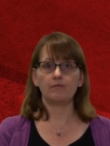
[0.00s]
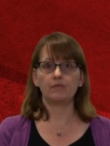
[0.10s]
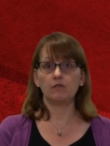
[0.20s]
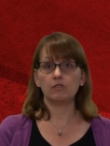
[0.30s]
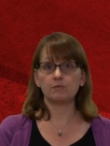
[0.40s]

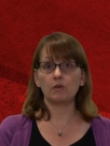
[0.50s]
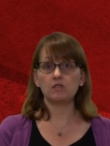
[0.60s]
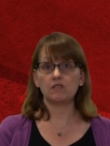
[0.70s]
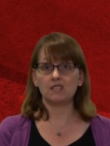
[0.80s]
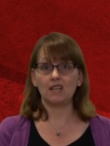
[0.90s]
the response
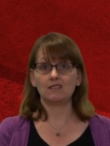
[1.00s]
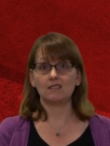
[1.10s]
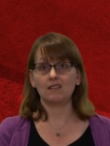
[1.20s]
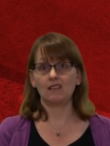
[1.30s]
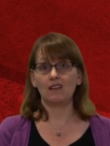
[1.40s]
of the test
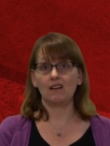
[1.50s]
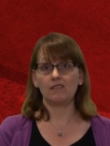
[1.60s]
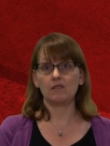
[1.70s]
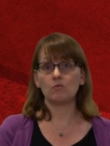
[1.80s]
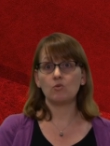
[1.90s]
is that they're
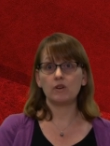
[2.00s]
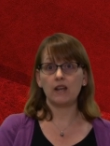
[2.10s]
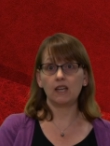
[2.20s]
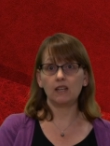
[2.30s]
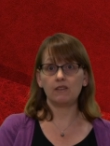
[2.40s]
at the more
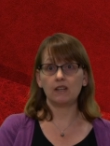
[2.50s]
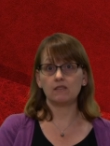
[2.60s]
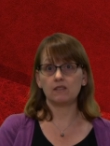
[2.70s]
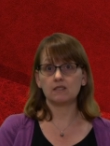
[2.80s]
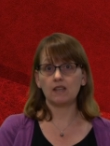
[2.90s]
negative end
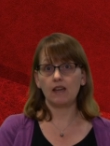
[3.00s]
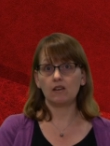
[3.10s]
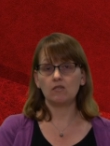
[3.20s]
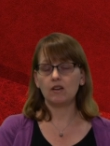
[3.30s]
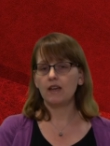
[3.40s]
of the
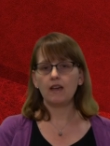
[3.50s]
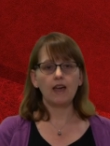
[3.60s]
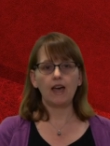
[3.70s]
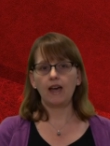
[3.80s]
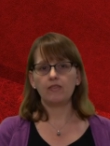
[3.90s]
scale
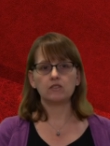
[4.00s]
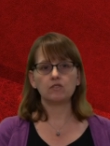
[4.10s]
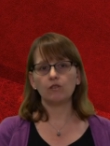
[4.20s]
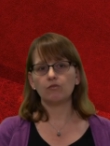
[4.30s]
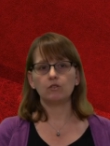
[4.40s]
and there's
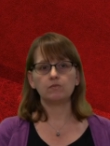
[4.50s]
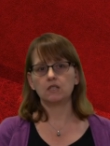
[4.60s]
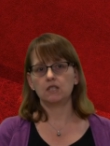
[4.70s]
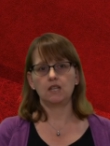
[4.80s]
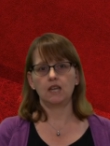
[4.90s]
no room to
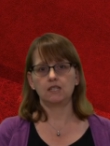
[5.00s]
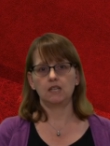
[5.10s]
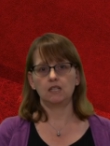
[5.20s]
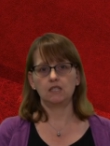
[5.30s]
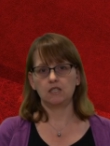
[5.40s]
detect
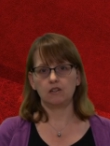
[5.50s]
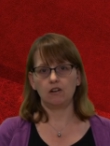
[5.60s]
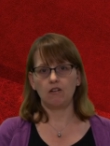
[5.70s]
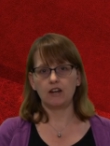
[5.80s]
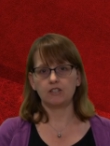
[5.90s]
any
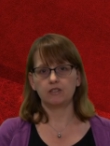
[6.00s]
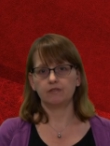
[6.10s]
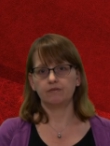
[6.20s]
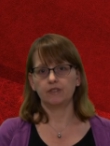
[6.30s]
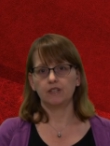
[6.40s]
deterioration.
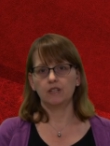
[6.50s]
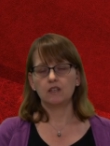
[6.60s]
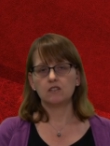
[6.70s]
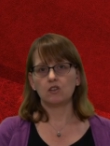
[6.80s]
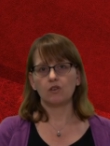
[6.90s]

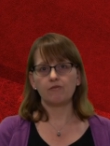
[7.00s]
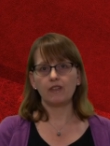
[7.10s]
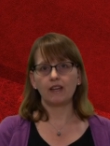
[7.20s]
So if they